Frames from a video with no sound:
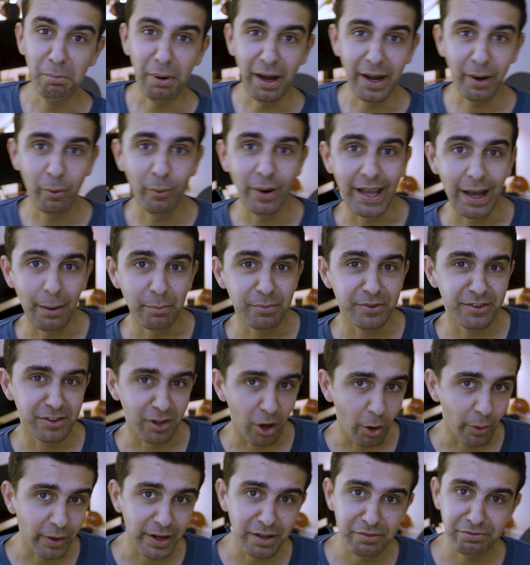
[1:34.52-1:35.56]
By the way, I'm
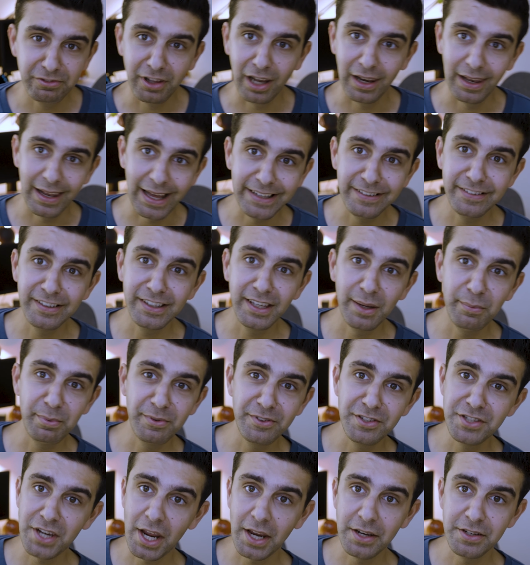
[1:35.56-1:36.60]
sorry if the light
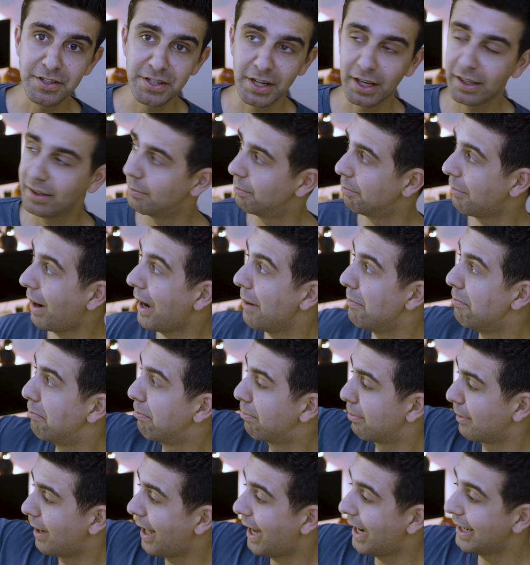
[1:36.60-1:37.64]
keeps changing. My
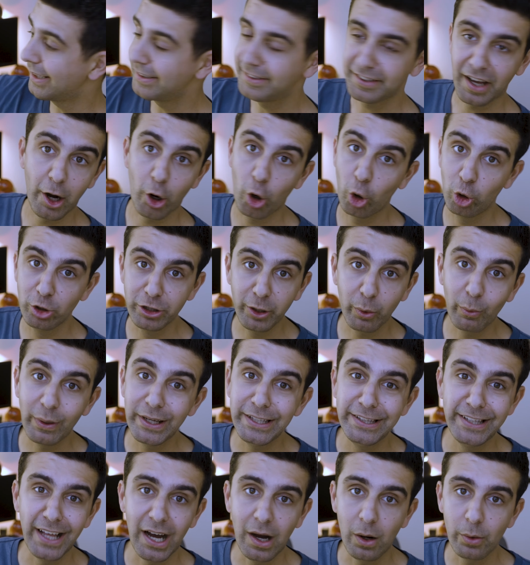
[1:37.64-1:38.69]
blinds are all the
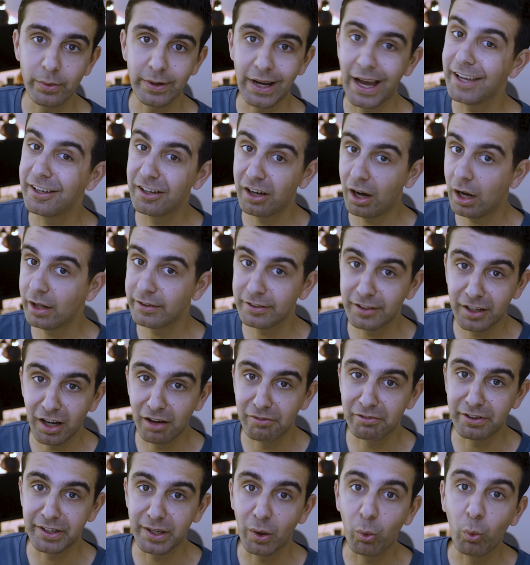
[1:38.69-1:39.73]
way down. I can't
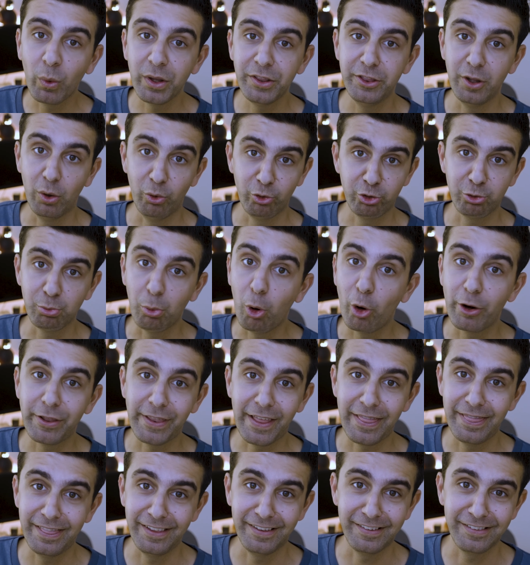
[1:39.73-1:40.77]
cover the windows more
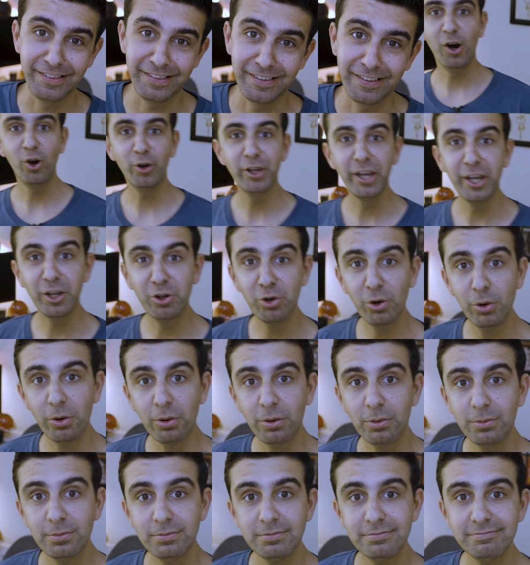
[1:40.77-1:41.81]
than this. Okay,
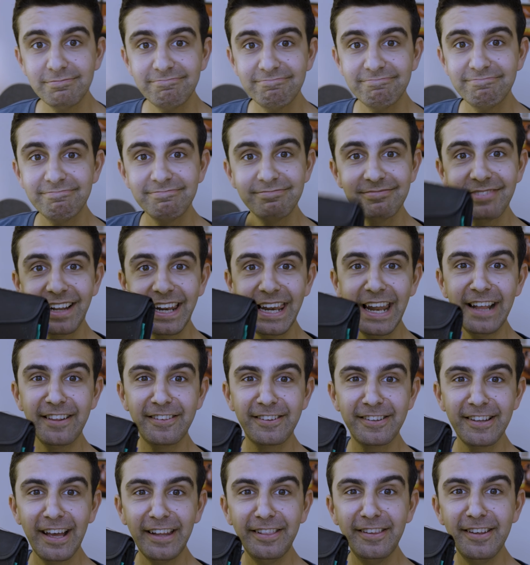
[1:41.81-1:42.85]
cool. Let's
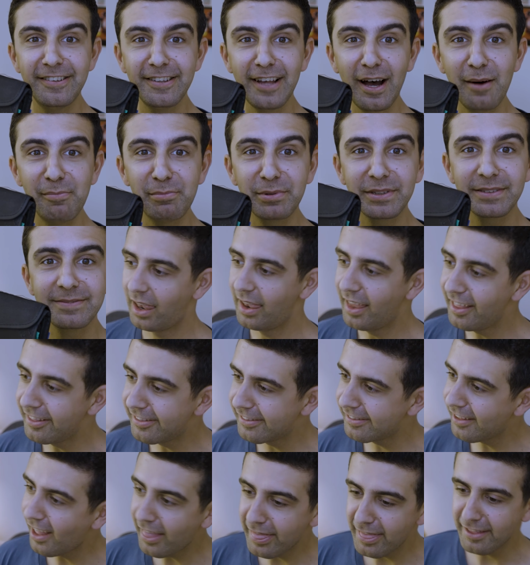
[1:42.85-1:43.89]
set this up. Let's
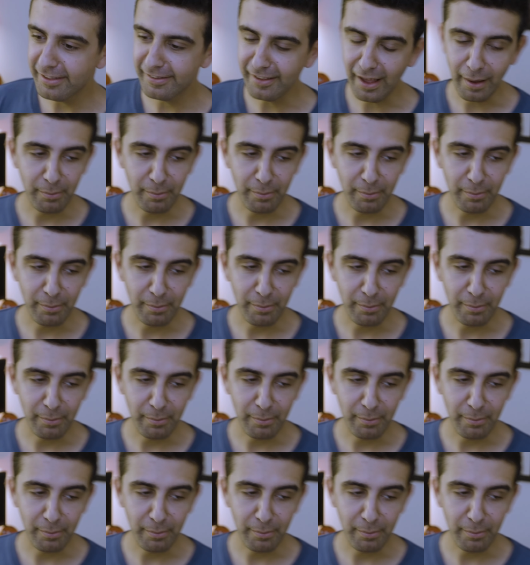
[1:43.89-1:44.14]
set this